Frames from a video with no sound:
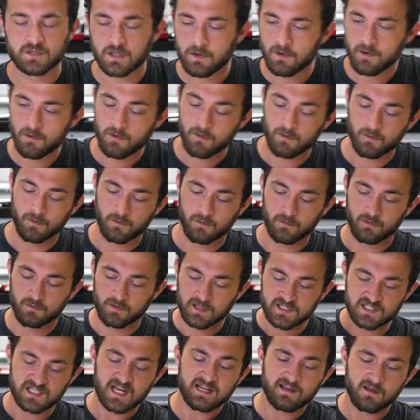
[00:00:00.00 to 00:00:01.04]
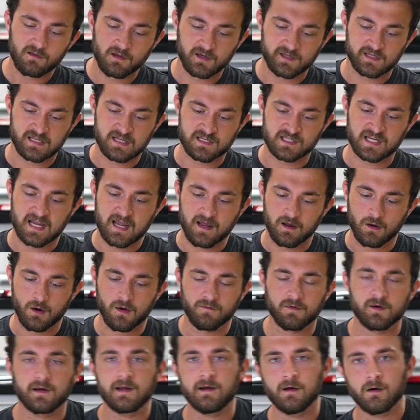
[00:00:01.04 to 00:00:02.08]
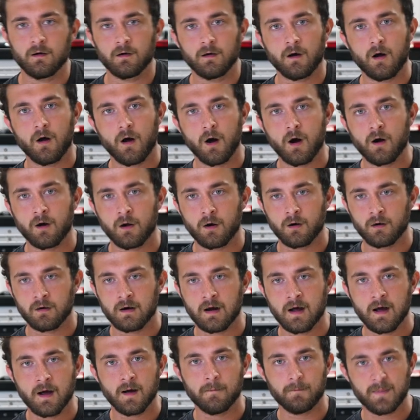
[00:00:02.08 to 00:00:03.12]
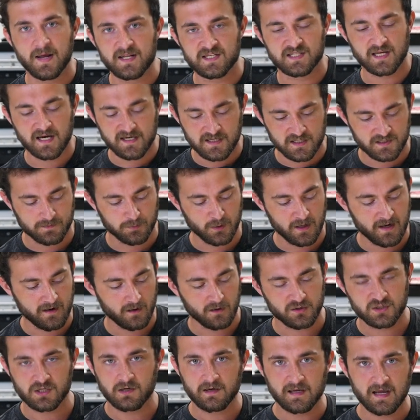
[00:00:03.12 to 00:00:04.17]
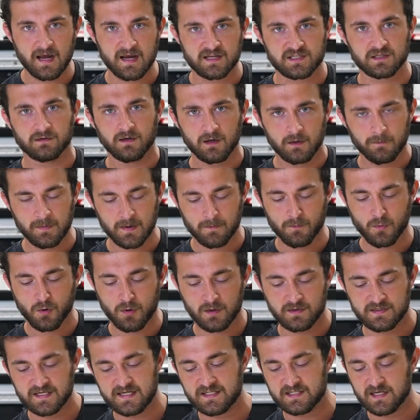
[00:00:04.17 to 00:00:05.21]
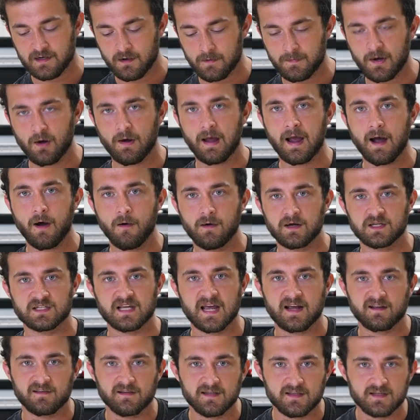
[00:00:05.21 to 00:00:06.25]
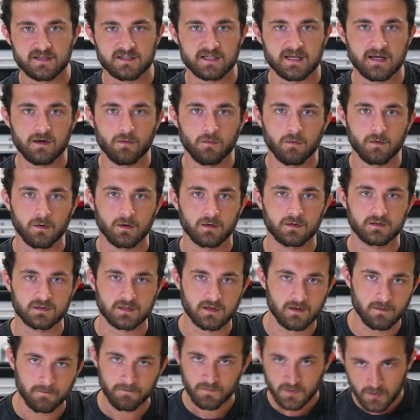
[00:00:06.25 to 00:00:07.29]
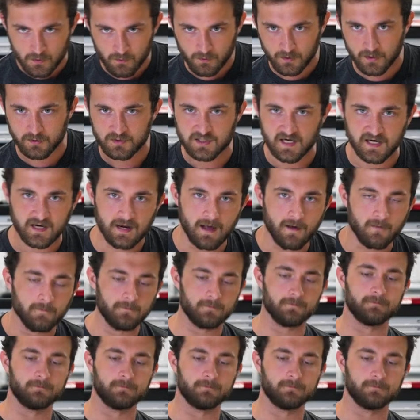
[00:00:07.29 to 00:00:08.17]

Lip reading: So let's take a look at this kit over here on our bedside display. I'll show you guys a little bit more in detail about how exactly this kit works. So go check it out.